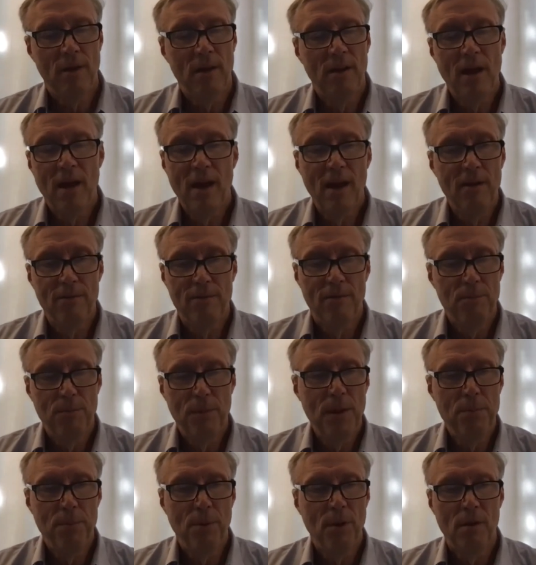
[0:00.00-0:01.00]
A lot of
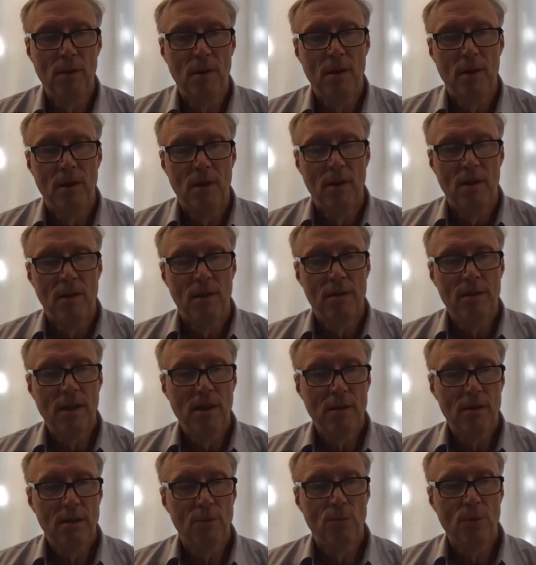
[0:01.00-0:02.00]
people
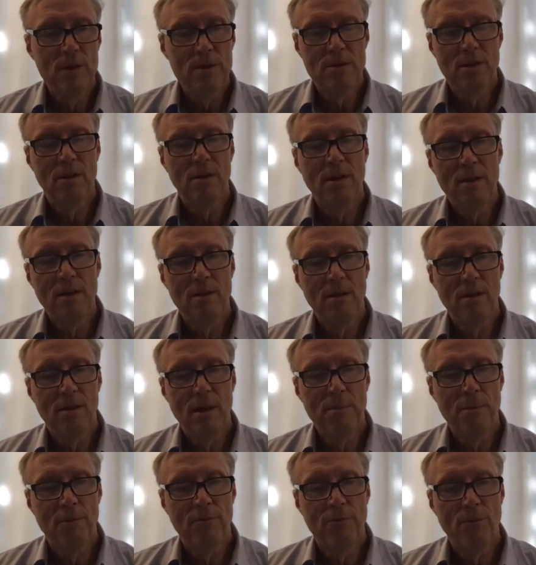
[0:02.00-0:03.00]
think that recently the
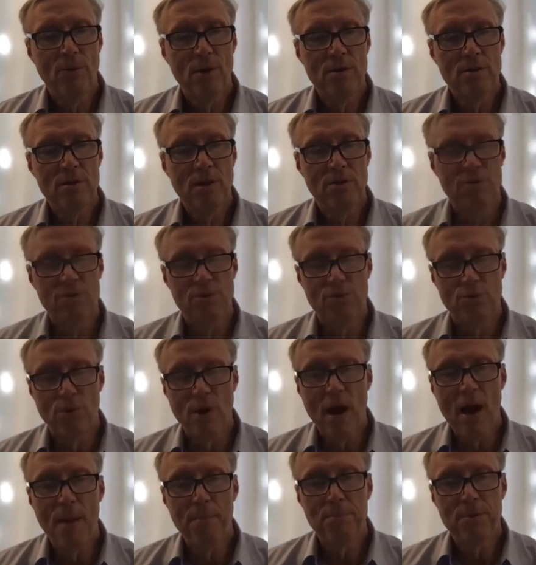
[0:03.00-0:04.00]
labor force has
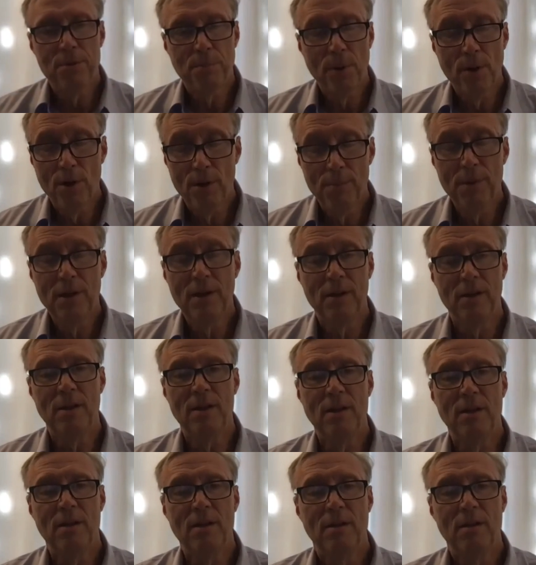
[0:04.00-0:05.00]
dropped
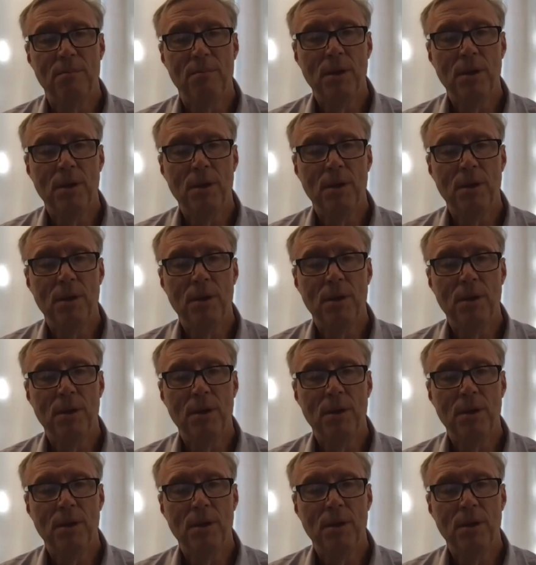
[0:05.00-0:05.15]
permanently